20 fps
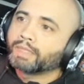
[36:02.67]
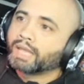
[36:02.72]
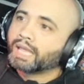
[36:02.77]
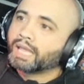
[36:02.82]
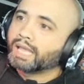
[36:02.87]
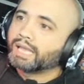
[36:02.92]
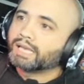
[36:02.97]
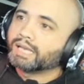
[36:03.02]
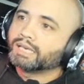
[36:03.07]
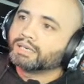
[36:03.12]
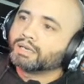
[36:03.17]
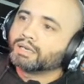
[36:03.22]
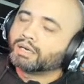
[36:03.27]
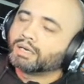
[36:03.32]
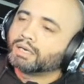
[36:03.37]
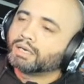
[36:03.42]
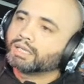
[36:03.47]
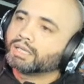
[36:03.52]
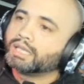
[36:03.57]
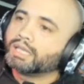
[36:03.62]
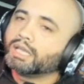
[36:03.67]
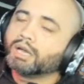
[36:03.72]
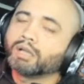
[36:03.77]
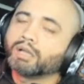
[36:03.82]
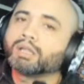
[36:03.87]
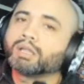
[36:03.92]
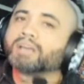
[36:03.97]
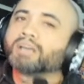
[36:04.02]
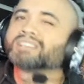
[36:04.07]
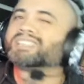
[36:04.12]
And he
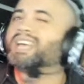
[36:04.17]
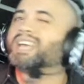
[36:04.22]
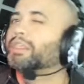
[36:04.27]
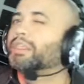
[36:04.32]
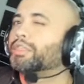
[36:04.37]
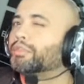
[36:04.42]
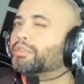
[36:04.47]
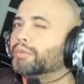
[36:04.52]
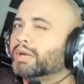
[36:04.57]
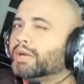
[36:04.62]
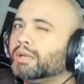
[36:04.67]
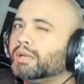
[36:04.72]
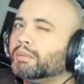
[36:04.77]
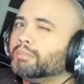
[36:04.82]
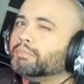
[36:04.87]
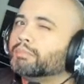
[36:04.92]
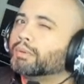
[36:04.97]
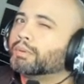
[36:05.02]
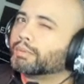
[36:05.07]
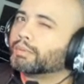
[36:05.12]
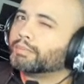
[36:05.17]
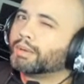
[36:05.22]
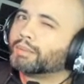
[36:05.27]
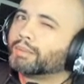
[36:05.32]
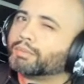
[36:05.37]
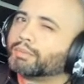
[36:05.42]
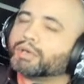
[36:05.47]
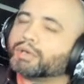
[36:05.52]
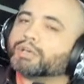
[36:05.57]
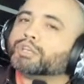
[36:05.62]
unlocks at 3, but
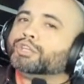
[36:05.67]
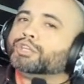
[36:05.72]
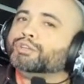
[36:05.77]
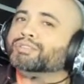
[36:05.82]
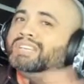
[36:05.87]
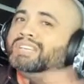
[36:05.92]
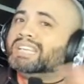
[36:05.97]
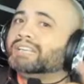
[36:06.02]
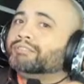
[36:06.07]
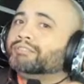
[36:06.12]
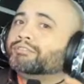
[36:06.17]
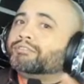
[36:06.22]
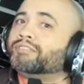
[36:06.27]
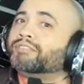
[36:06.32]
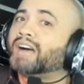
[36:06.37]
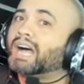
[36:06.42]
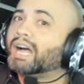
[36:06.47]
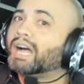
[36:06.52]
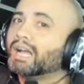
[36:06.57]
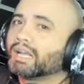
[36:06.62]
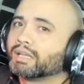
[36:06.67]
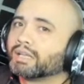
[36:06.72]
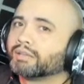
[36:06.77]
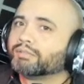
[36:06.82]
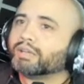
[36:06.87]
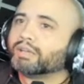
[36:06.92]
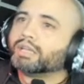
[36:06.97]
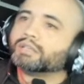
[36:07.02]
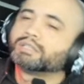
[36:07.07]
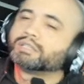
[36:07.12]
remember, you need 5
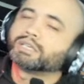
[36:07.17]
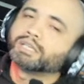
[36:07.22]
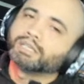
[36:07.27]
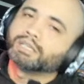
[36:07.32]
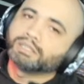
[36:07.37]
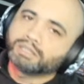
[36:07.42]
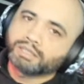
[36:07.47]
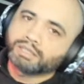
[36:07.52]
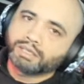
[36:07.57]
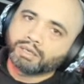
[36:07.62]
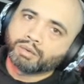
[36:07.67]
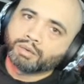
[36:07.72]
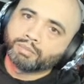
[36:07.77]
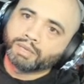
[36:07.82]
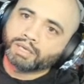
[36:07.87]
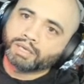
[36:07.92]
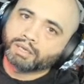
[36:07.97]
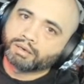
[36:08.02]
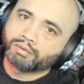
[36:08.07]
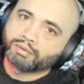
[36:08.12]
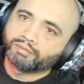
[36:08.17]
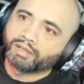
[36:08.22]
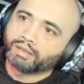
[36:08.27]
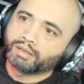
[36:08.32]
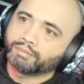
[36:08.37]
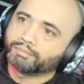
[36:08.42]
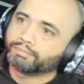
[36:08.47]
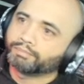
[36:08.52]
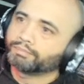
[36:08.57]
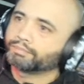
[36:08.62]
to get into the Omega event.
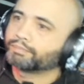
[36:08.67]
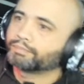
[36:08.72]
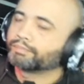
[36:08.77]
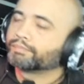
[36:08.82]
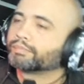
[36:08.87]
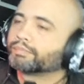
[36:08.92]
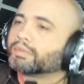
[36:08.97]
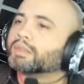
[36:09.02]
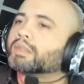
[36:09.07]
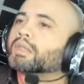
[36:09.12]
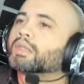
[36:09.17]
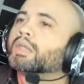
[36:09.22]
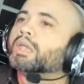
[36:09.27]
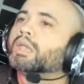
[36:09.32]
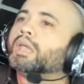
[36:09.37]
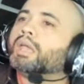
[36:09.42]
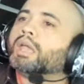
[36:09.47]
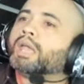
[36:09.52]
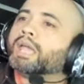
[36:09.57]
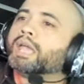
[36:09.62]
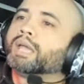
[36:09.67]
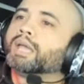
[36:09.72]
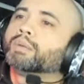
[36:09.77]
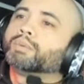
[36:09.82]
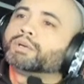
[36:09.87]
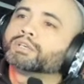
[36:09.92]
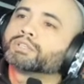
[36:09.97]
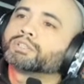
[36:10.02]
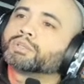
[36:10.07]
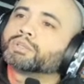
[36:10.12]
And
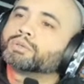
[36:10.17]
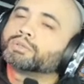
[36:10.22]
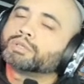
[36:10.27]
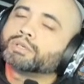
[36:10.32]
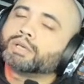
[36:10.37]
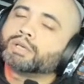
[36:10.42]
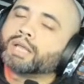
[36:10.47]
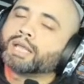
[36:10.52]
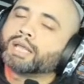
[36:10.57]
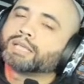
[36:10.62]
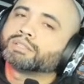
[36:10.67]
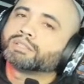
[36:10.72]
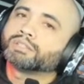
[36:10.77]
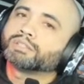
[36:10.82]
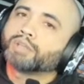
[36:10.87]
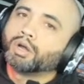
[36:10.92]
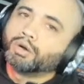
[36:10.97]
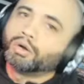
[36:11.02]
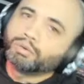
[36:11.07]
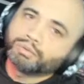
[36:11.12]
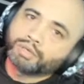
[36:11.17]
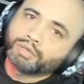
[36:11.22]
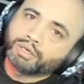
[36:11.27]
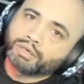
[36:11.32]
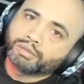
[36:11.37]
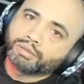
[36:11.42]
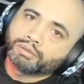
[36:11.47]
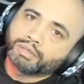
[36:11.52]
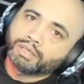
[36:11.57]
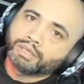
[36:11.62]
Winter Soldier has his own
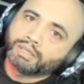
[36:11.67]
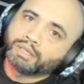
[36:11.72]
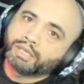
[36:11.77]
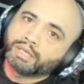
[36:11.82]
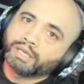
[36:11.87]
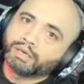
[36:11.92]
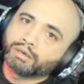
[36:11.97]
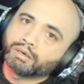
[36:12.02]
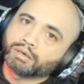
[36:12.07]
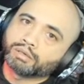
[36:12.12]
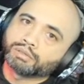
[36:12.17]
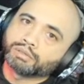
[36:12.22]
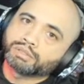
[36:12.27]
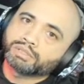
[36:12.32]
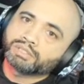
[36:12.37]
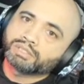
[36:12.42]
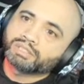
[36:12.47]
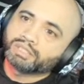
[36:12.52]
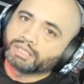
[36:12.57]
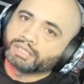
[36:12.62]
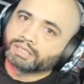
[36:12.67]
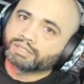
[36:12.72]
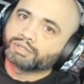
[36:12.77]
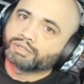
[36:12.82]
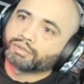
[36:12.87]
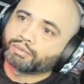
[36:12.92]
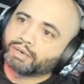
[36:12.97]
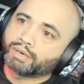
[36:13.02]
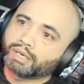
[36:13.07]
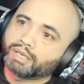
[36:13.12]
node in the Heroes
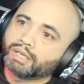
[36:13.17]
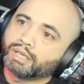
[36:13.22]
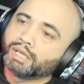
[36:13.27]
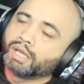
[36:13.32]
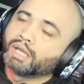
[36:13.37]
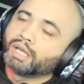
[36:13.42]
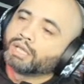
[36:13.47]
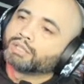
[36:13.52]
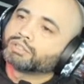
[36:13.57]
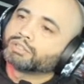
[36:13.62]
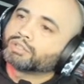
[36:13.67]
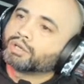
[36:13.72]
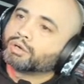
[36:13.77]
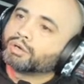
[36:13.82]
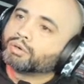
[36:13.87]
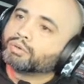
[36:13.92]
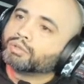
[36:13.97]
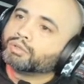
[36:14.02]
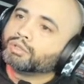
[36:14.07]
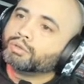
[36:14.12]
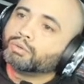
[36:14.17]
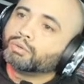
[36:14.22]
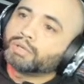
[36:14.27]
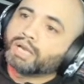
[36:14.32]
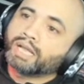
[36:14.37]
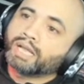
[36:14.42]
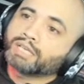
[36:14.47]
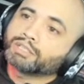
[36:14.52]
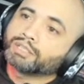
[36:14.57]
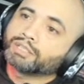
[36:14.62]
6-3. So you could
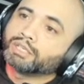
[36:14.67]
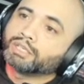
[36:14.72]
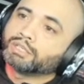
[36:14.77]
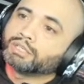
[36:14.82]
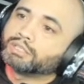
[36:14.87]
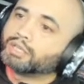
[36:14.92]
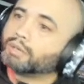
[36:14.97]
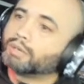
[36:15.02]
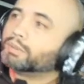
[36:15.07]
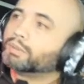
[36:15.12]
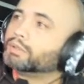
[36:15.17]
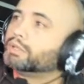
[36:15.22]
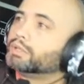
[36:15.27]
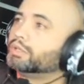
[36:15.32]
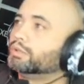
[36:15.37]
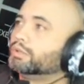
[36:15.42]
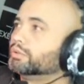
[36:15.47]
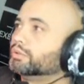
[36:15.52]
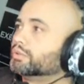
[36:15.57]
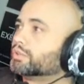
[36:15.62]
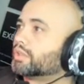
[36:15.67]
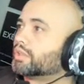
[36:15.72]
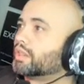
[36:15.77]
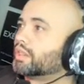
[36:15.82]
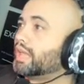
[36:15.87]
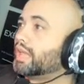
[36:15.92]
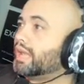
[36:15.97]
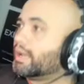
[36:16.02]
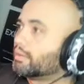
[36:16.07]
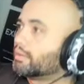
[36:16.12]
actually double use
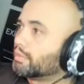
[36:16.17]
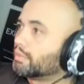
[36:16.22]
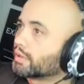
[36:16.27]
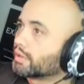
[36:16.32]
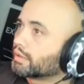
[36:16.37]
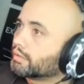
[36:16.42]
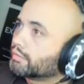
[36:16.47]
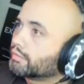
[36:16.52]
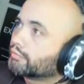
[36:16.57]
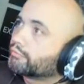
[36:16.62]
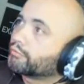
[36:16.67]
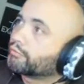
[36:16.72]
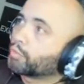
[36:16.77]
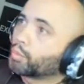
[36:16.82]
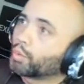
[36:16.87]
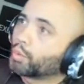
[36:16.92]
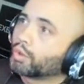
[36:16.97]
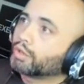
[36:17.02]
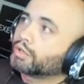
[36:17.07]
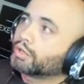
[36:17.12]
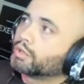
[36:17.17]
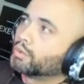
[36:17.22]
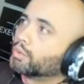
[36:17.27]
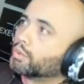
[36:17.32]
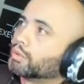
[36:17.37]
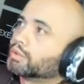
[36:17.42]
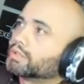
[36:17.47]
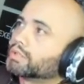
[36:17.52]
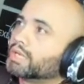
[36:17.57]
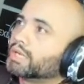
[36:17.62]
that one for
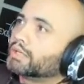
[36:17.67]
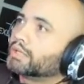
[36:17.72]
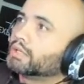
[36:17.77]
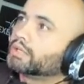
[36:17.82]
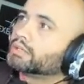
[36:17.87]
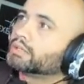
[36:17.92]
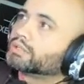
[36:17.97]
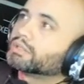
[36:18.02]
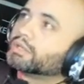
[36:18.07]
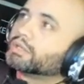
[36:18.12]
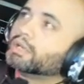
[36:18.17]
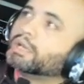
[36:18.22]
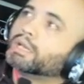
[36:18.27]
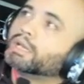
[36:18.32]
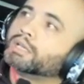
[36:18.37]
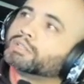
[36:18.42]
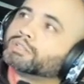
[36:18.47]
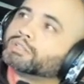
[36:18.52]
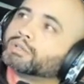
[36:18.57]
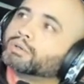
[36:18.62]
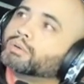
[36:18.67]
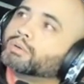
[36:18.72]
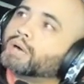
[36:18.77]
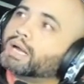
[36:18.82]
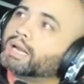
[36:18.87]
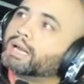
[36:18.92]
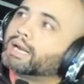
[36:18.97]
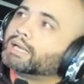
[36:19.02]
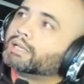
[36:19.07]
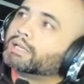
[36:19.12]
your dailies. So I
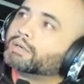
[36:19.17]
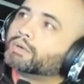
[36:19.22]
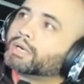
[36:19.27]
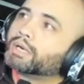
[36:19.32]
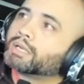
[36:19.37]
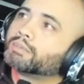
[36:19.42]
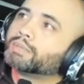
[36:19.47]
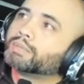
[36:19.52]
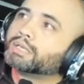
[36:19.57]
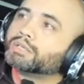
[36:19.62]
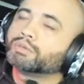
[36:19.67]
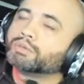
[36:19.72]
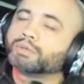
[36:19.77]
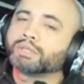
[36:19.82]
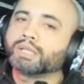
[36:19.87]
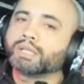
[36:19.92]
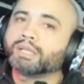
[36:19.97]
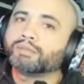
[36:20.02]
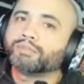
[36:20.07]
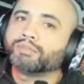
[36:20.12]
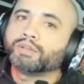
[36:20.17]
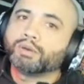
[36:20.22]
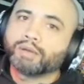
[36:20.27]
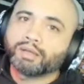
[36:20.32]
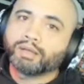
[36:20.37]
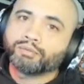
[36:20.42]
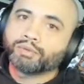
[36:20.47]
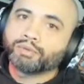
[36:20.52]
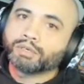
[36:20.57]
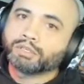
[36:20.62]
highly recommend doing that if you don't
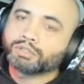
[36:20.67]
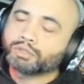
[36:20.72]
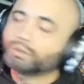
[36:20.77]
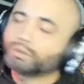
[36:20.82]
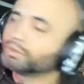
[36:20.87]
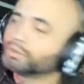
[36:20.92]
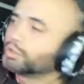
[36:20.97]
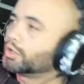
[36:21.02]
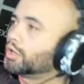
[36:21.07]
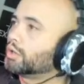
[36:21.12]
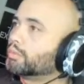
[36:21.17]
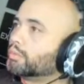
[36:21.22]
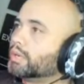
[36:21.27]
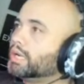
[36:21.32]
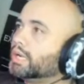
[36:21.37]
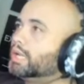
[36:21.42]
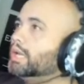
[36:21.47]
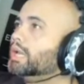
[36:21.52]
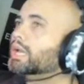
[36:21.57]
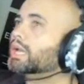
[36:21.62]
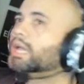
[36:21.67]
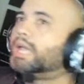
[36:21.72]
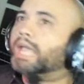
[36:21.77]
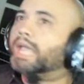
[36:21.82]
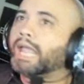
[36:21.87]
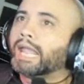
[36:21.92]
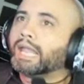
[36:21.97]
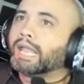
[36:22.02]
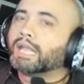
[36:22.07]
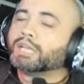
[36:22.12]
have Winter Soldier already.
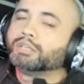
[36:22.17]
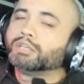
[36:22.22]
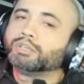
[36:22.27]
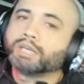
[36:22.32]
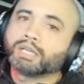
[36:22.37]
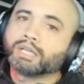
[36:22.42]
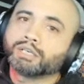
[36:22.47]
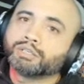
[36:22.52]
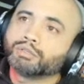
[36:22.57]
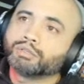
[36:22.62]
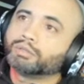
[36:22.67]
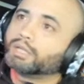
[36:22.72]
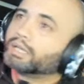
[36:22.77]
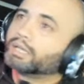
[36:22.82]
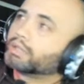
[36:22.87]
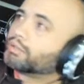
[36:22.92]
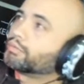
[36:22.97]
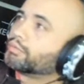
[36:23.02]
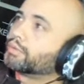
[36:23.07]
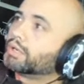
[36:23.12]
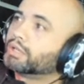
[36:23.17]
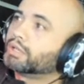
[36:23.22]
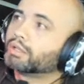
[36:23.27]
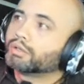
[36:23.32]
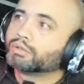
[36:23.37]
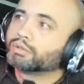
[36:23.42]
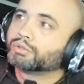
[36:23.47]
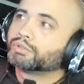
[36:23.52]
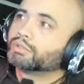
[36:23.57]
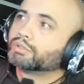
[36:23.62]
And you got to do like 3 of
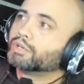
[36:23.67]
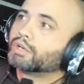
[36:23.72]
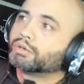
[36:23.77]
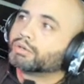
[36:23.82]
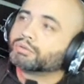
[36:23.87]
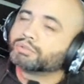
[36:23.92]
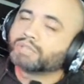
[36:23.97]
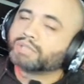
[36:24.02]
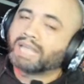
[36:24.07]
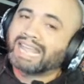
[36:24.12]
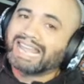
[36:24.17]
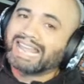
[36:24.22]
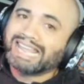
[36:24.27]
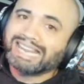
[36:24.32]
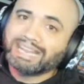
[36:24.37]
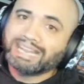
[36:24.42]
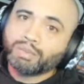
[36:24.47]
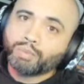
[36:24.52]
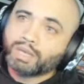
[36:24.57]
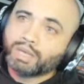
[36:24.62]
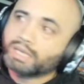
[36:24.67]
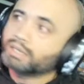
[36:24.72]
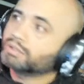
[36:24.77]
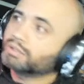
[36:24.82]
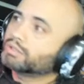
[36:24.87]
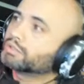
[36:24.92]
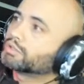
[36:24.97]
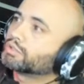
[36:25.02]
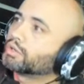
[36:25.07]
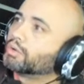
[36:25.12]
those nodes anyways.
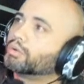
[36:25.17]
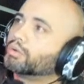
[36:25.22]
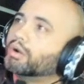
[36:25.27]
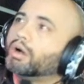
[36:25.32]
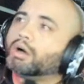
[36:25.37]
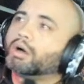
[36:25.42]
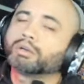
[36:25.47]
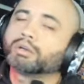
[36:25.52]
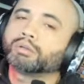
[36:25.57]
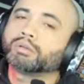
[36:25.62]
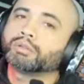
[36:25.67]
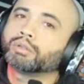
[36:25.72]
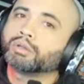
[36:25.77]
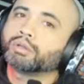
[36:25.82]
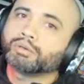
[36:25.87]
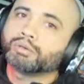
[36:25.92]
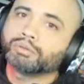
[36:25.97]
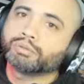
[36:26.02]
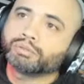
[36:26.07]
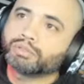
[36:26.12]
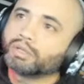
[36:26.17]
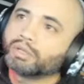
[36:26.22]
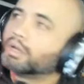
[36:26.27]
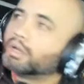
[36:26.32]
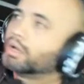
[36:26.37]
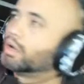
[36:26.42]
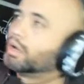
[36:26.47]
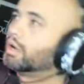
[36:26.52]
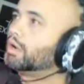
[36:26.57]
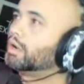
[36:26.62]
So auto those
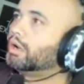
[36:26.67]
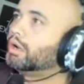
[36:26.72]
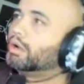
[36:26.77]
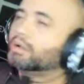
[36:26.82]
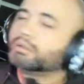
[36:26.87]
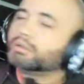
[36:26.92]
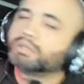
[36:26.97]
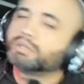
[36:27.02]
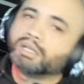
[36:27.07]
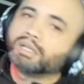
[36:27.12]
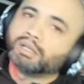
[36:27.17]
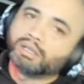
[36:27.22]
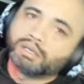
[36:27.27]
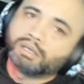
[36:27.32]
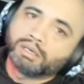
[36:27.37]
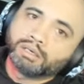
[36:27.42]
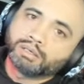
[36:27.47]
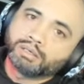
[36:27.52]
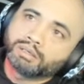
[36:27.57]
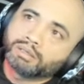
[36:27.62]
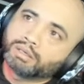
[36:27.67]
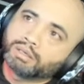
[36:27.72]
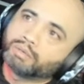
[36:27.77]
all day long.